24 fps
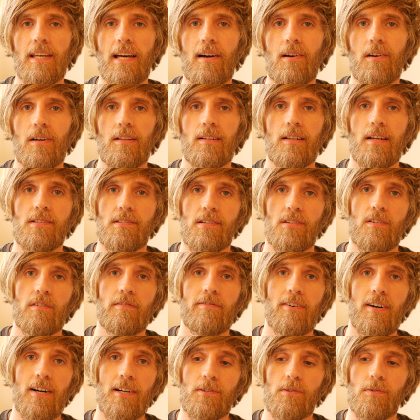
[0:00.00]
calculating
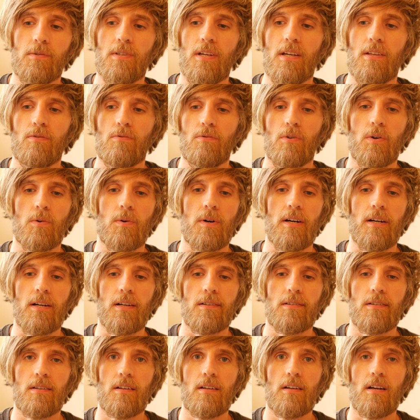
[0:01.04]
the final depth
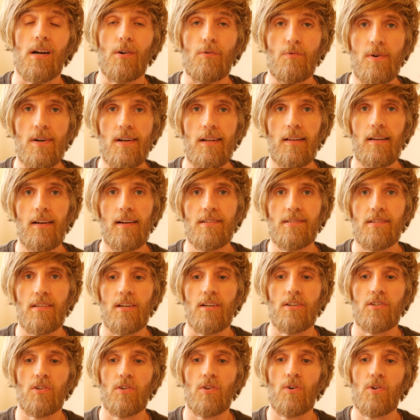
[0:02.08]
required, I realised
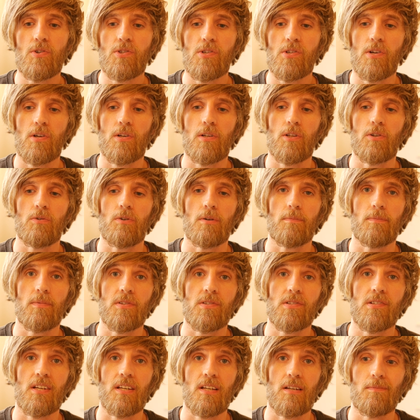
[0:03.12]
that I should also glue up the
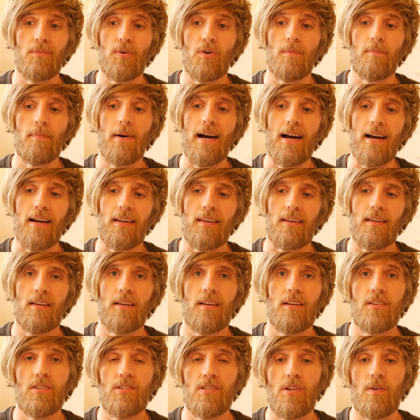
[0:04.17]
sycamore back,
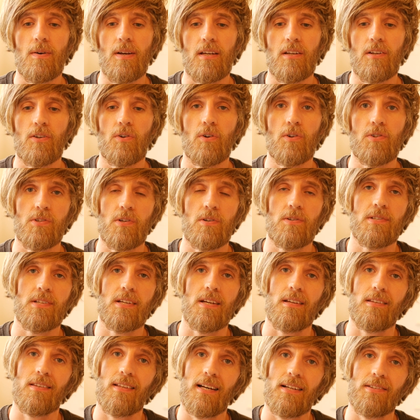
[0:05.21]
so I could also
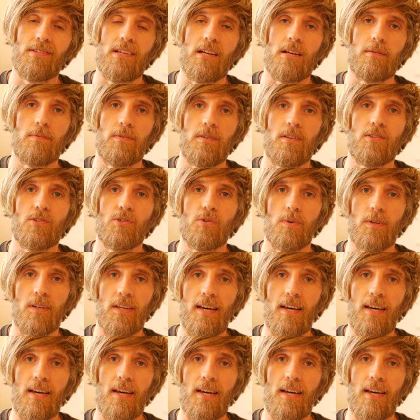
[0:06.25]
take that depth into